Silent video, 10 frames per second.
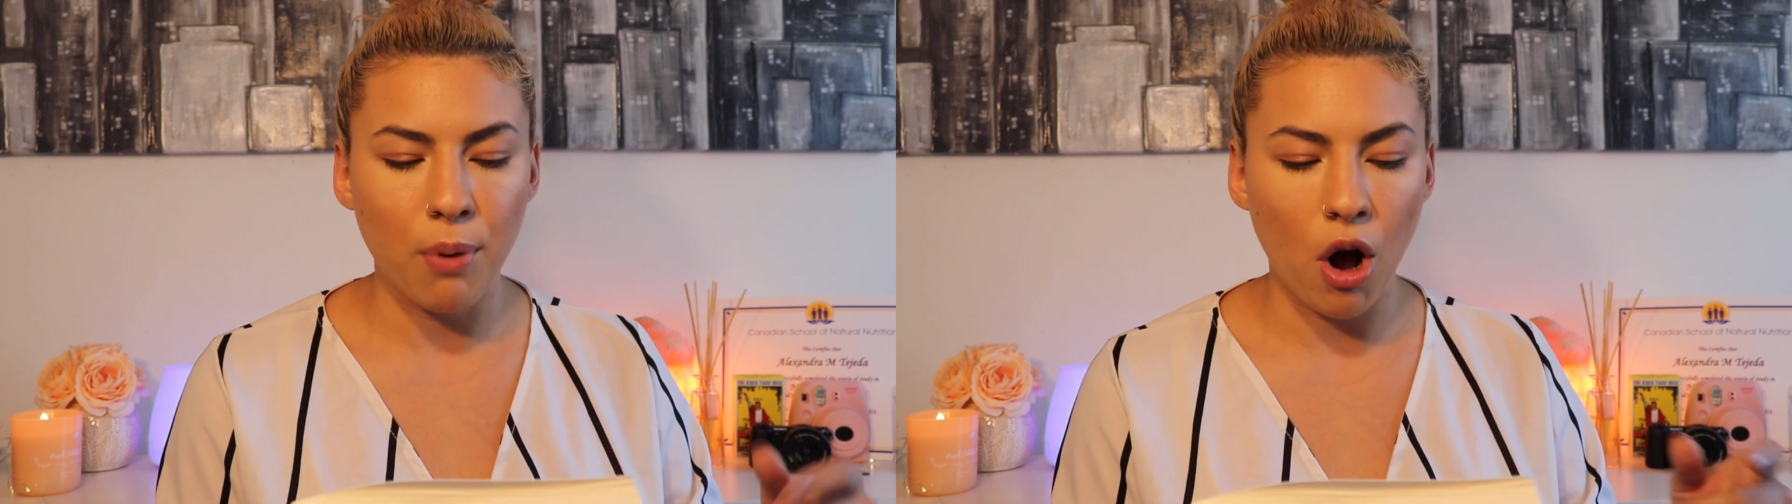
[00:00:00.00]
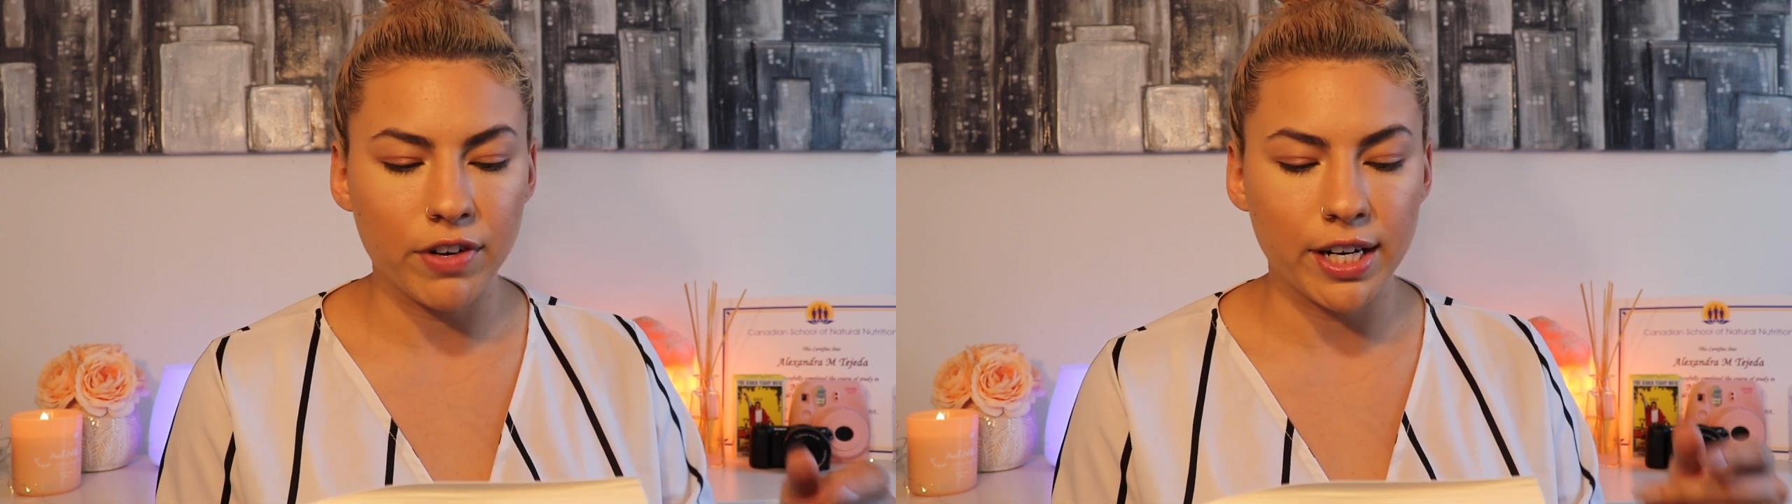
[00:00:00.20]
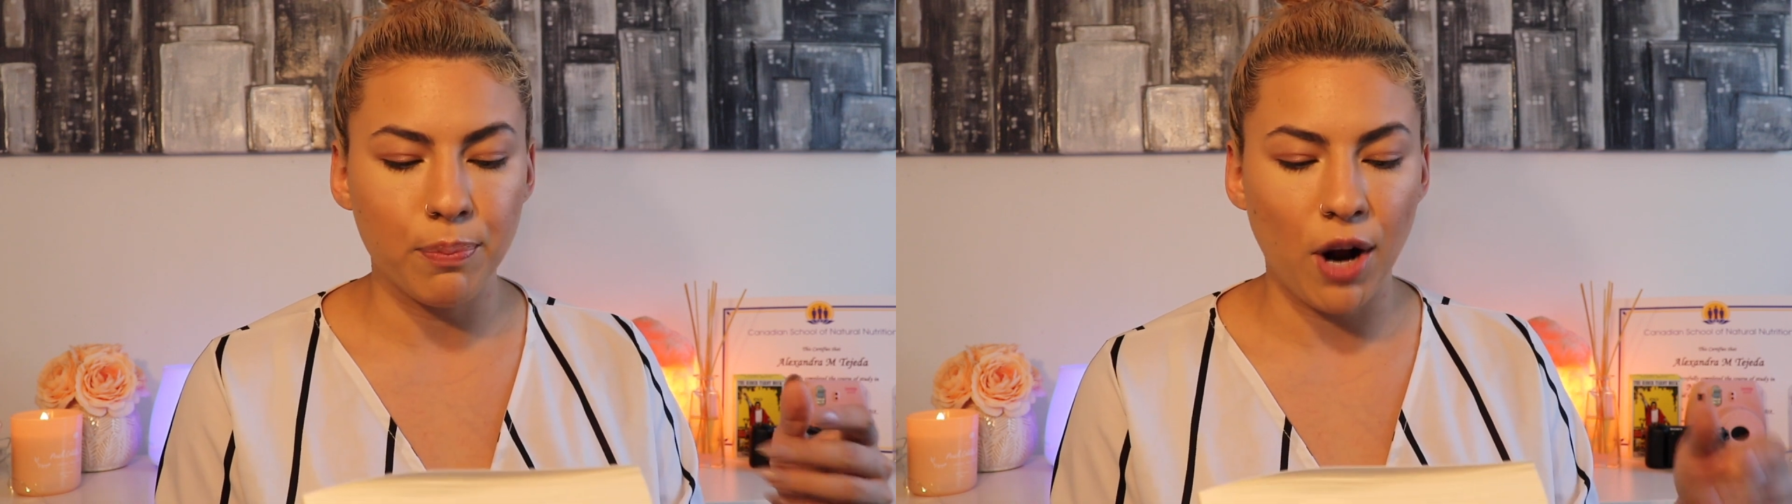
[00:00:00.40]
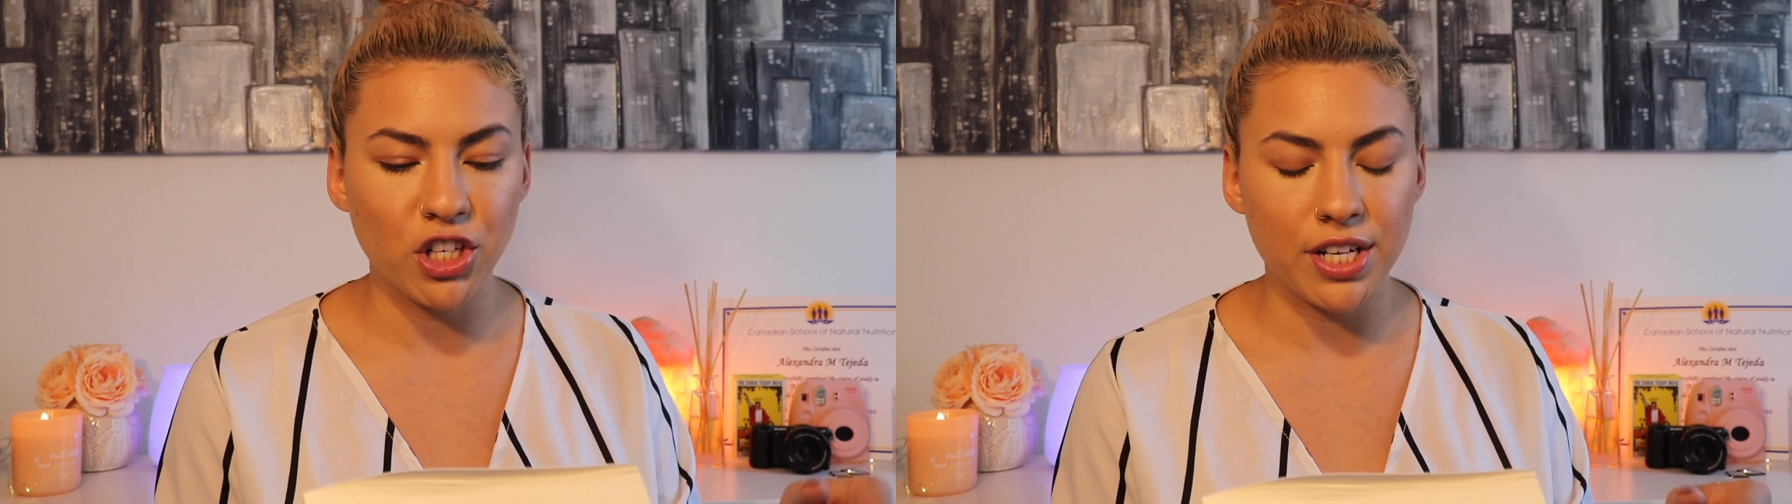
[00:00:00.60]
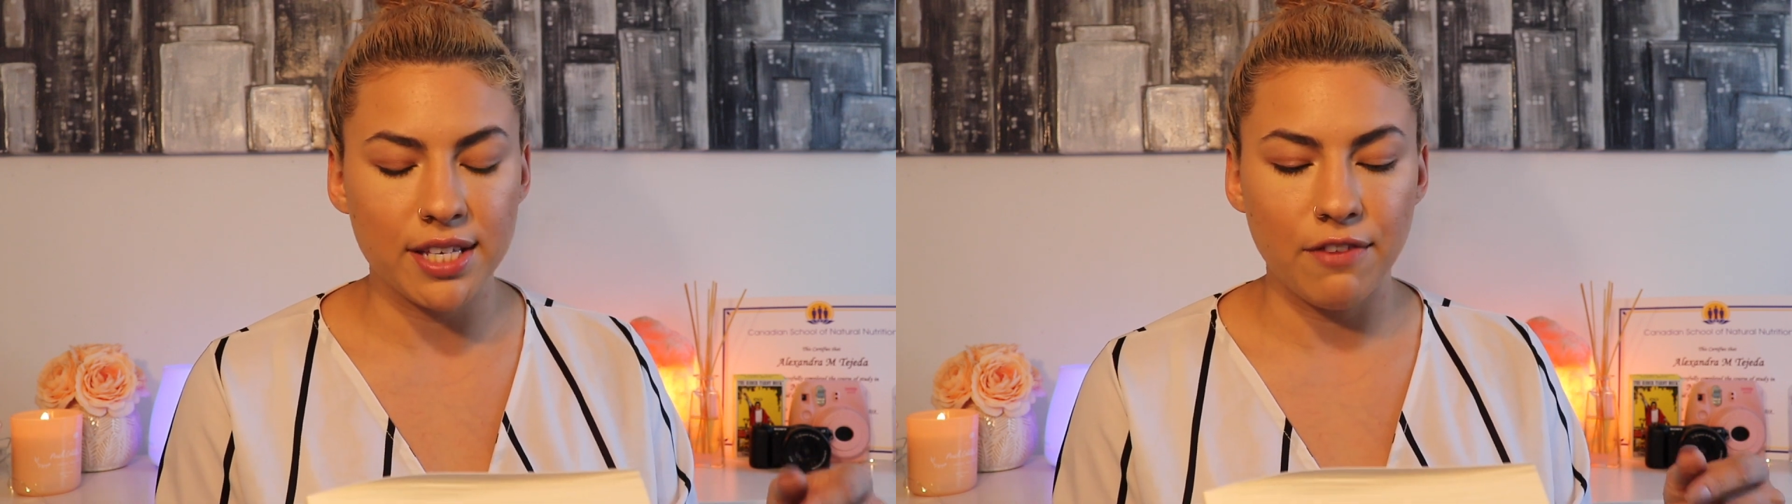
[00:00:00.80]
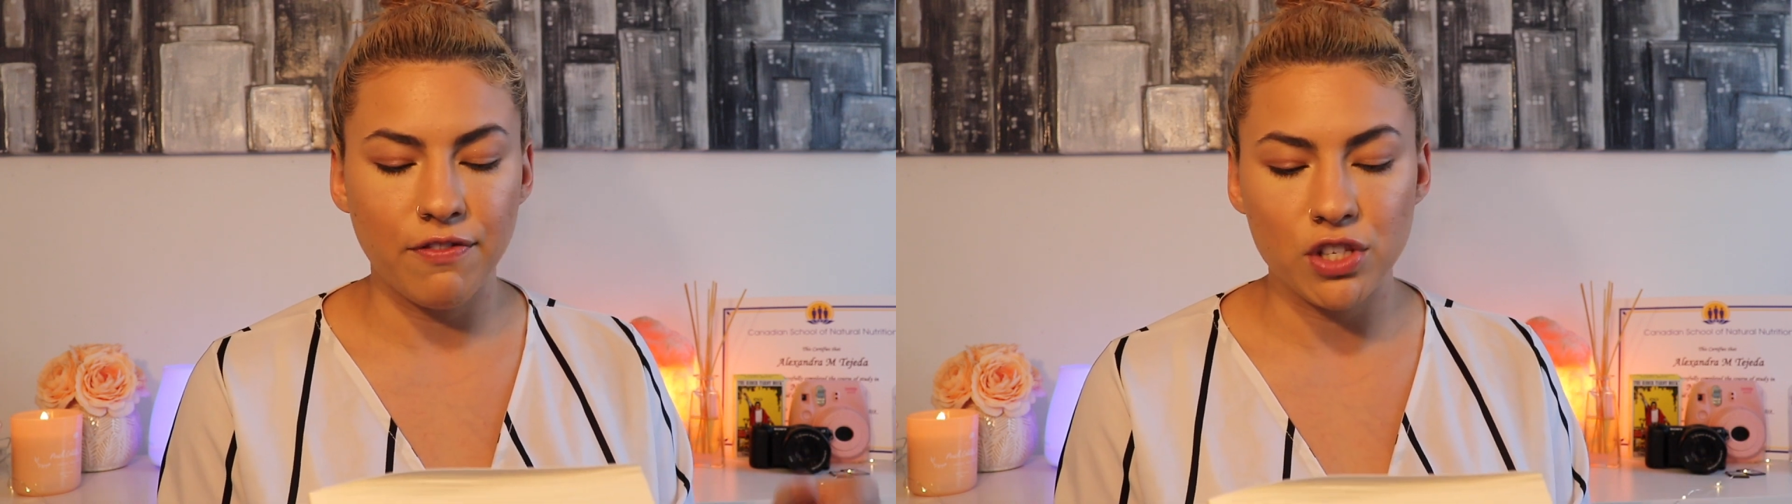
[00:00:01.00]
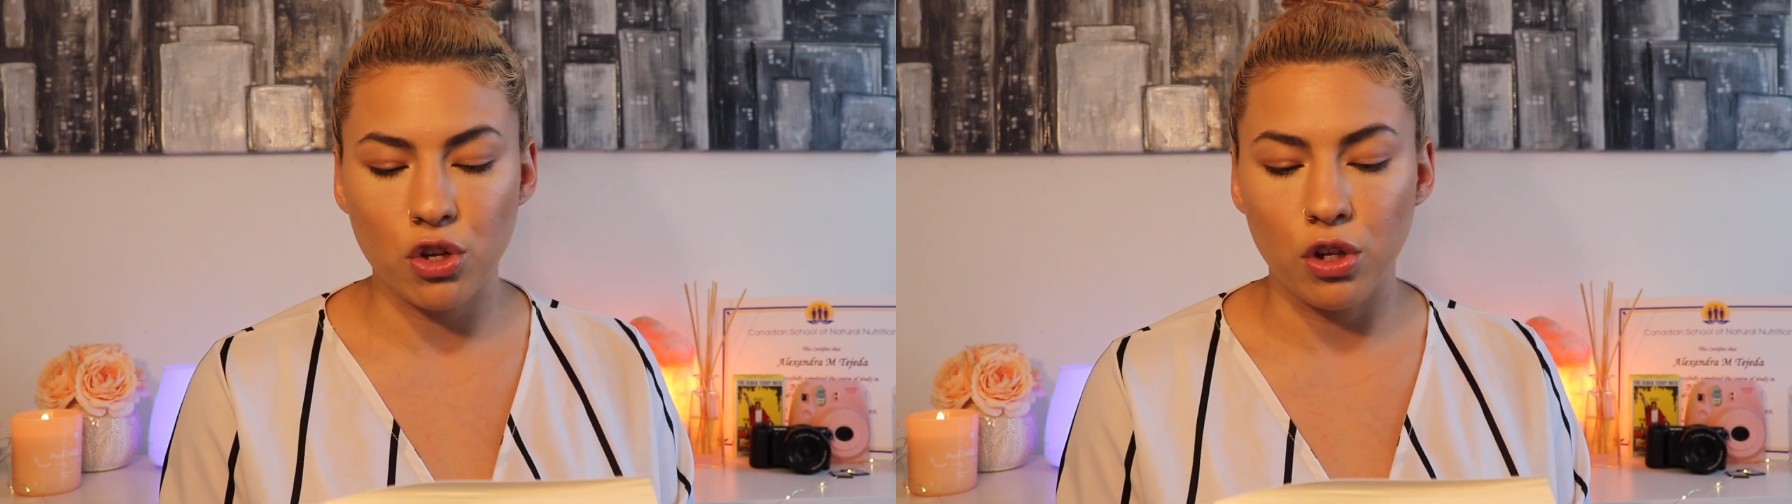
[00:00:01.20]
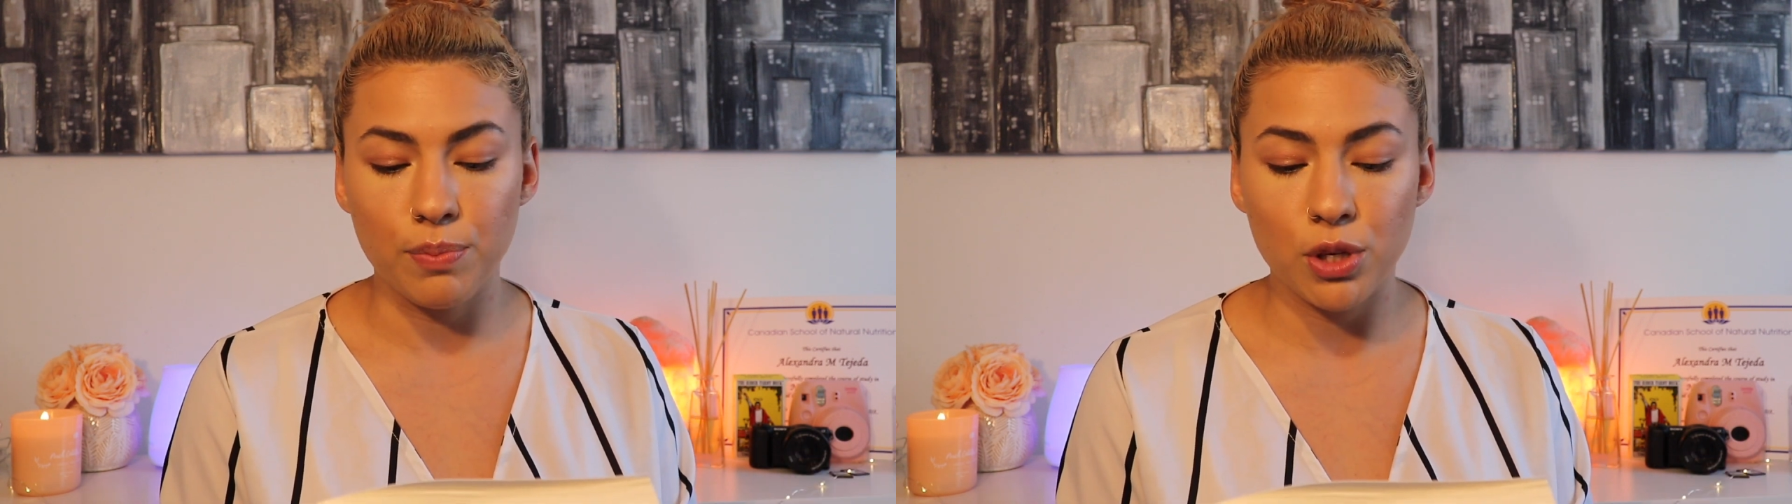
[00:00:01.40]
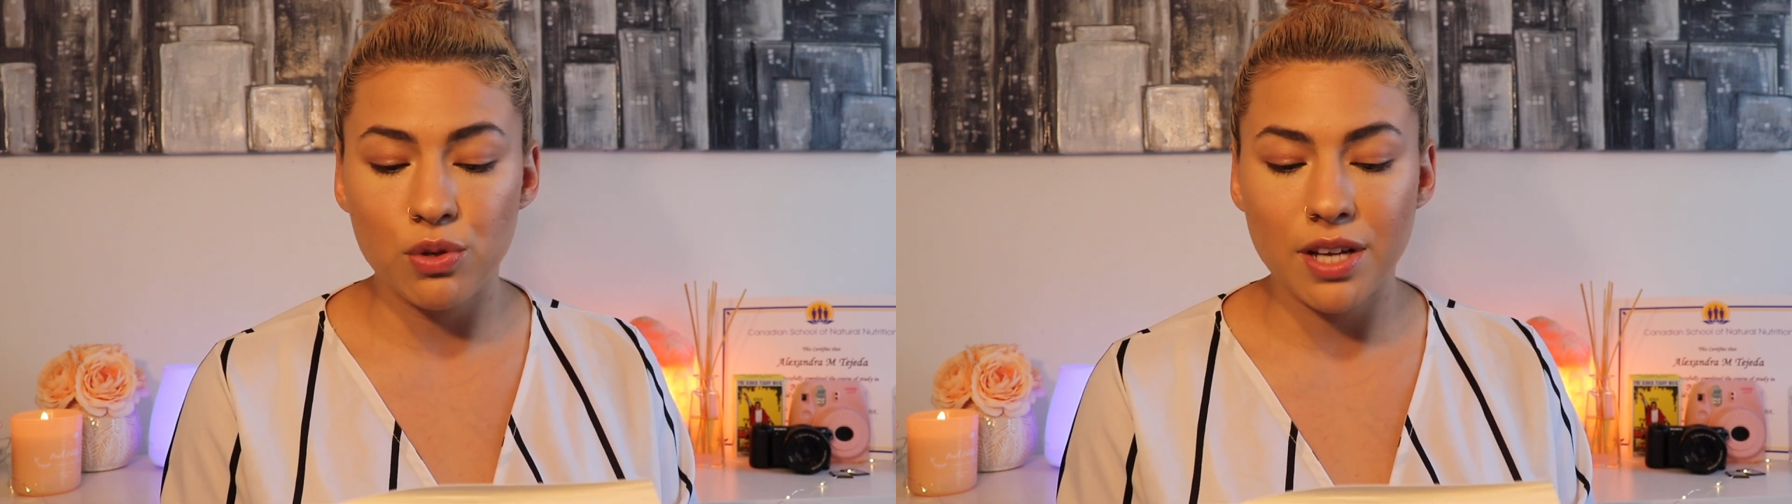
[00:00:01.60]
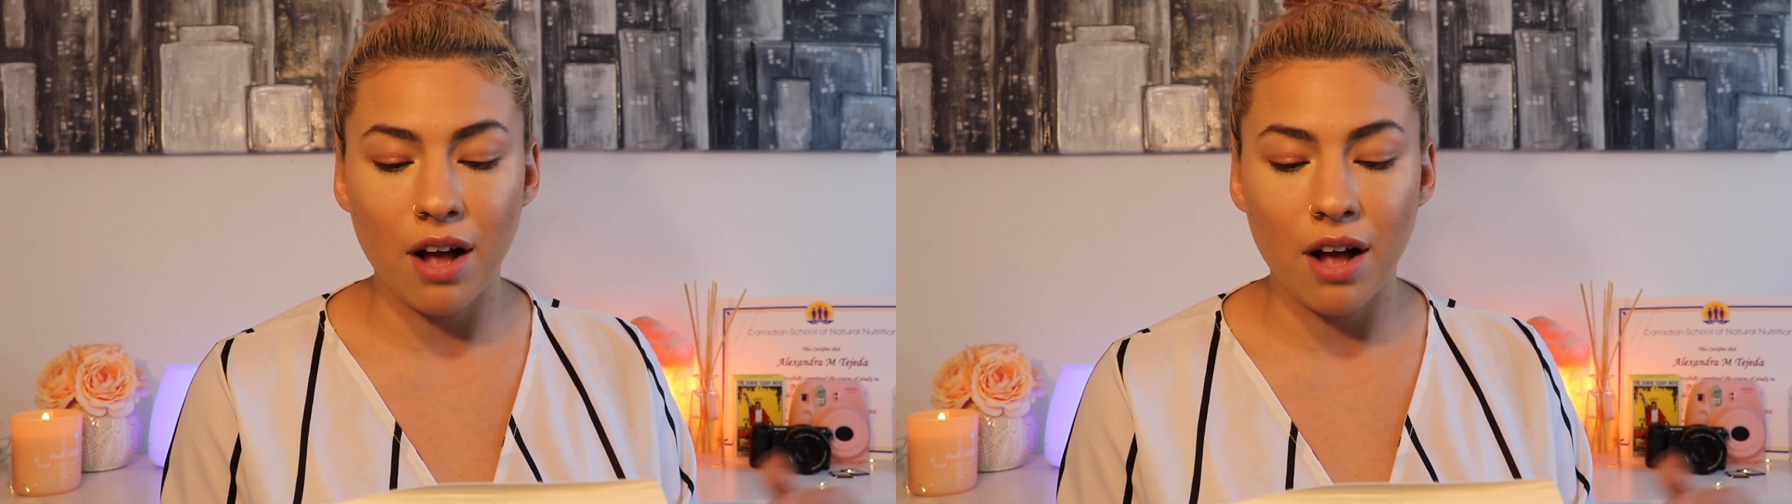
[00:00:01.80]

Poverty, prejudice, and physical abuse